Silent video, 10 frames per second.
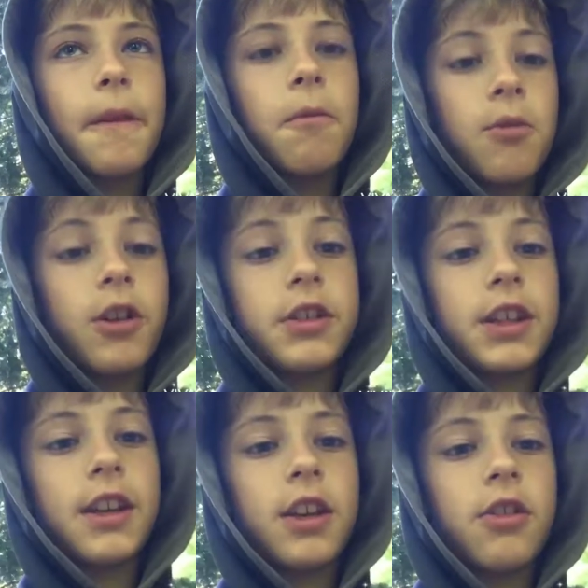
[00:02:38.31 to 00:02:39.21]
I want to
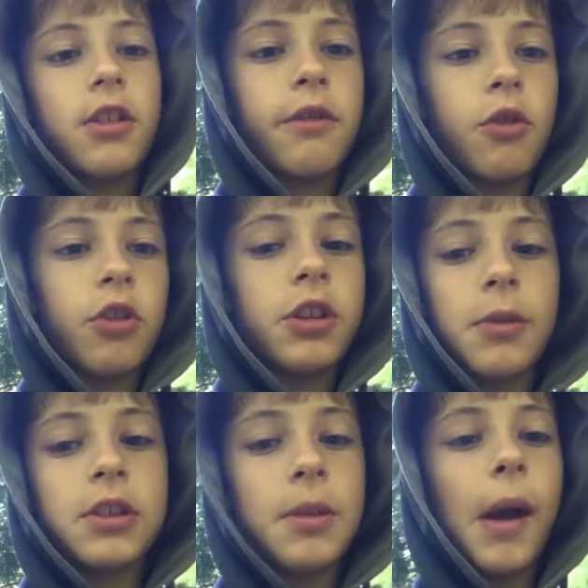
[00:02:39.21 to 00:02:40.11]
get out. I've already
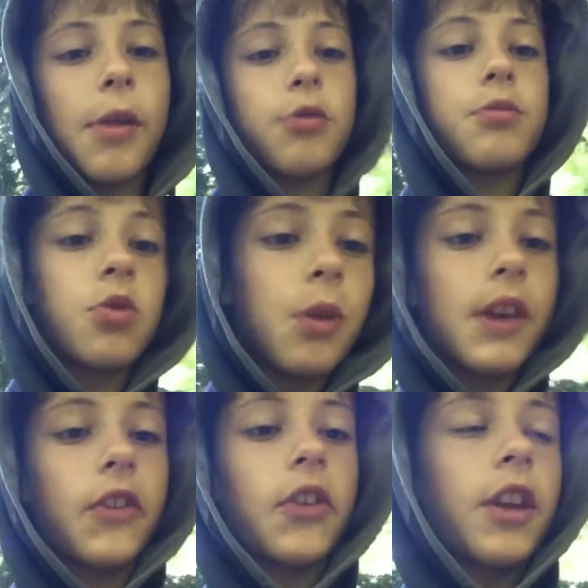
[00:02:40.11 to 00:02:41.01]
went to the bathroom
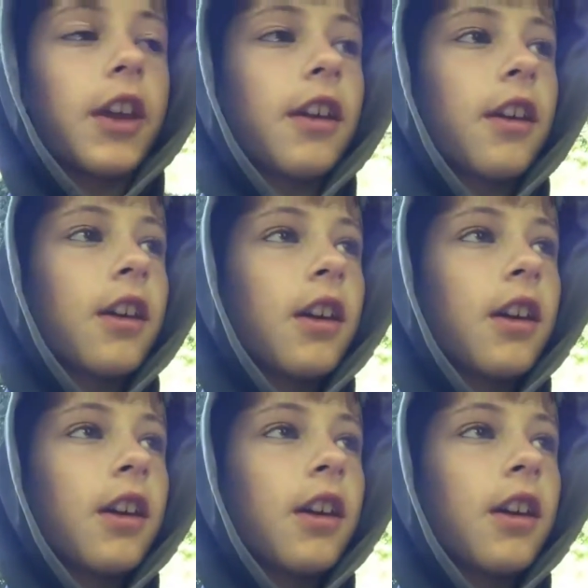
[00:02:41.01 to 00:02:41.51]
twice today.